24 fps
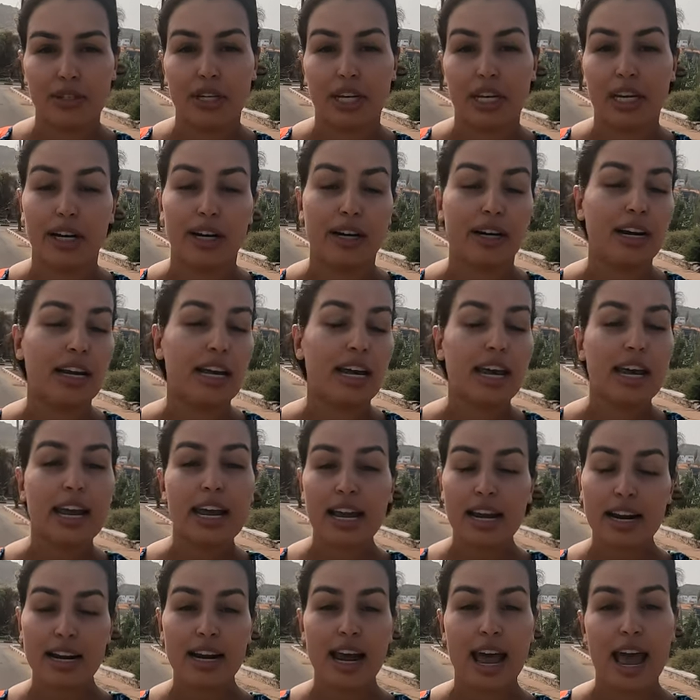here
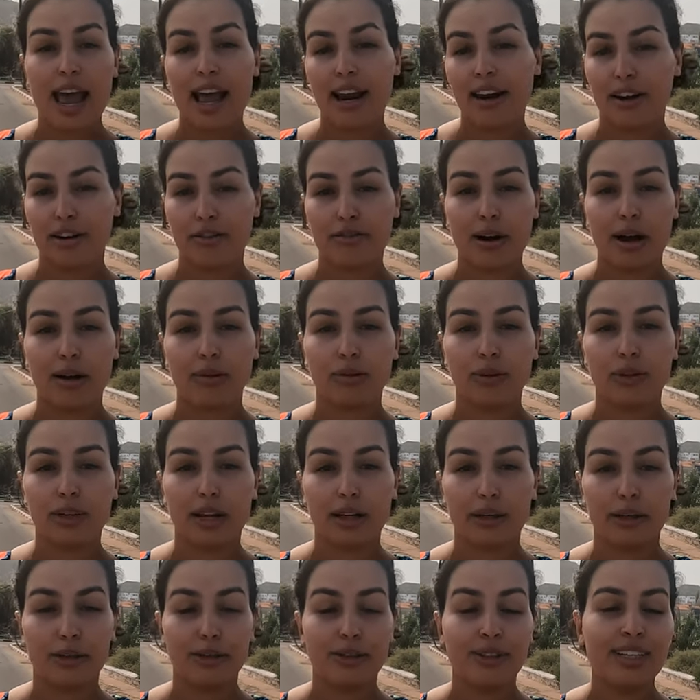in and around the
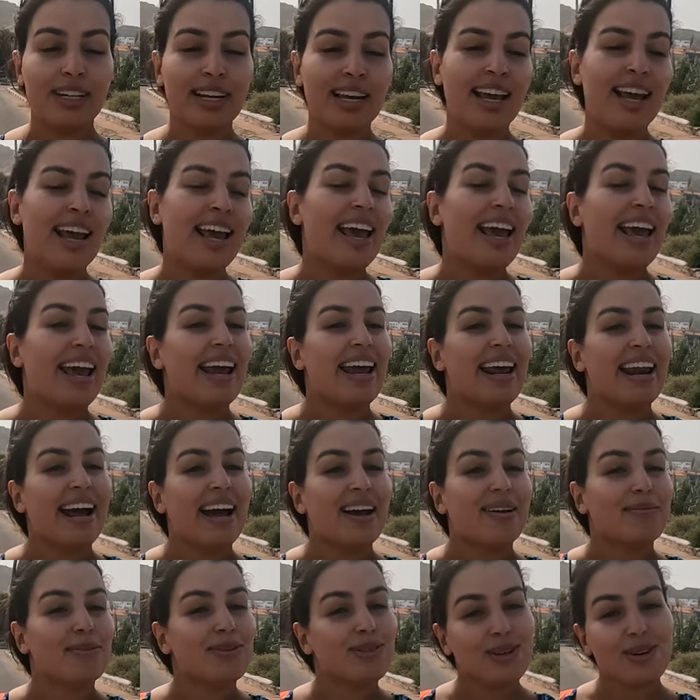lagoon and I
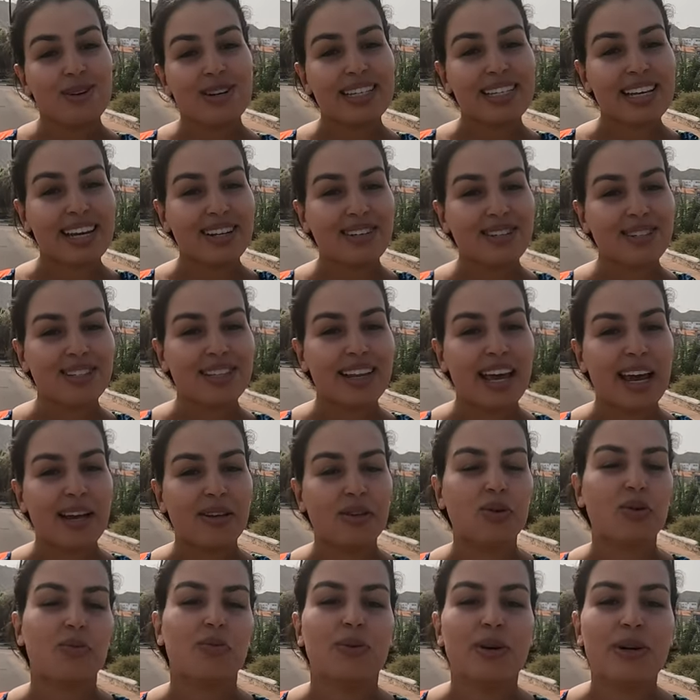am so excited today
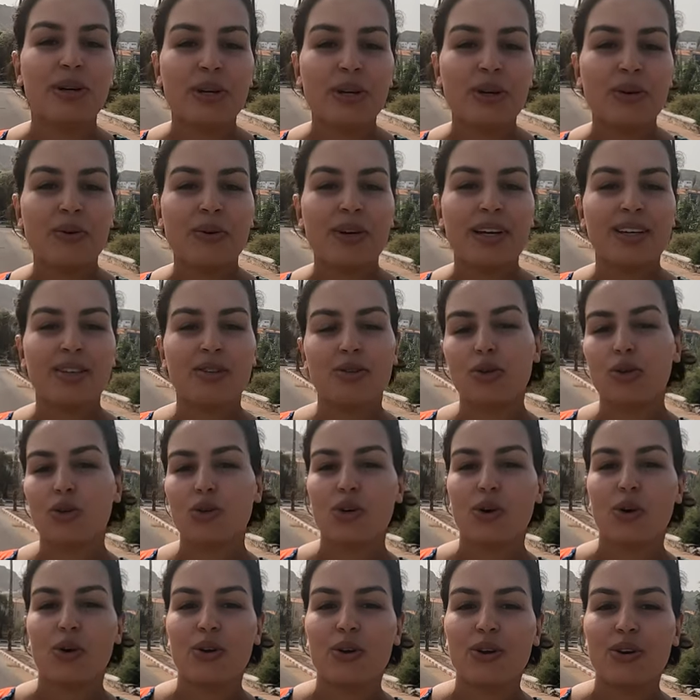to bring you with to
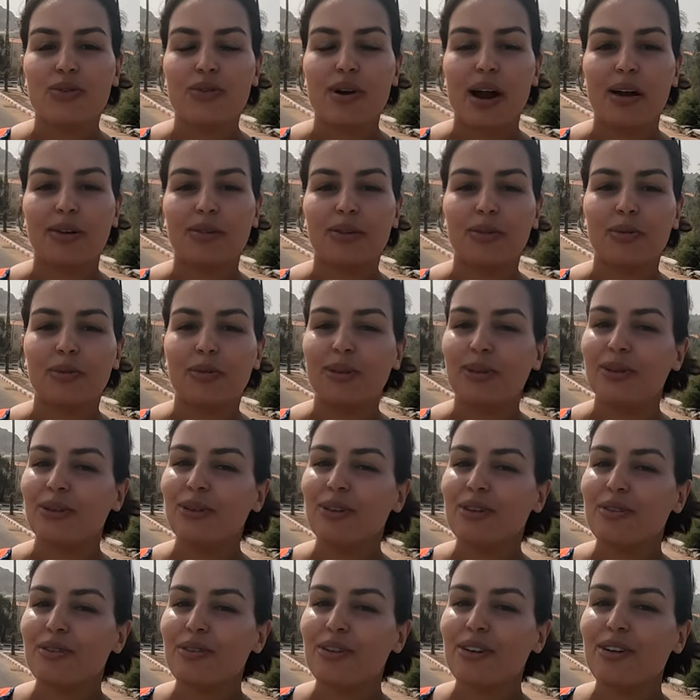show you around the
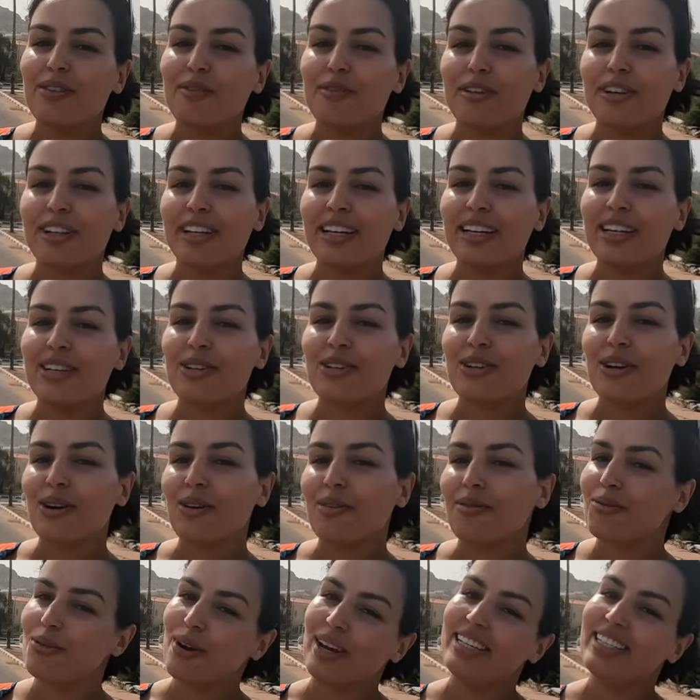beautiful village
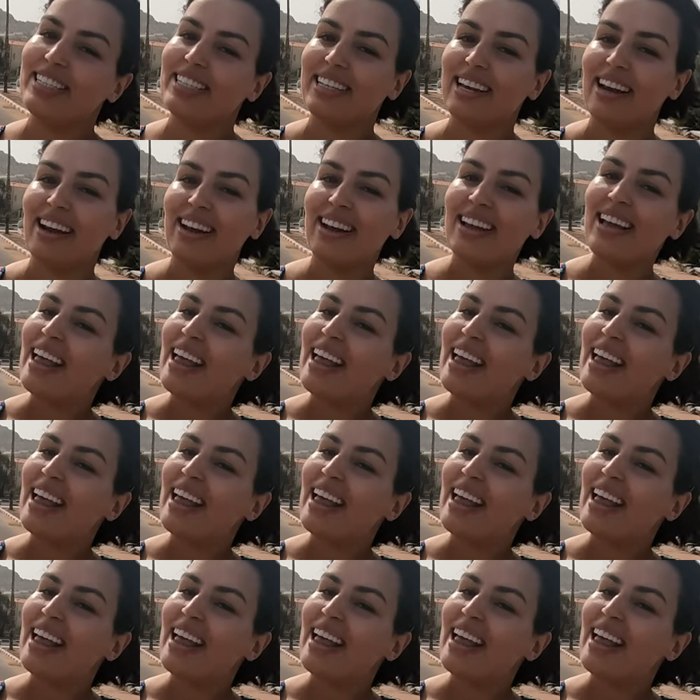of Oualidia.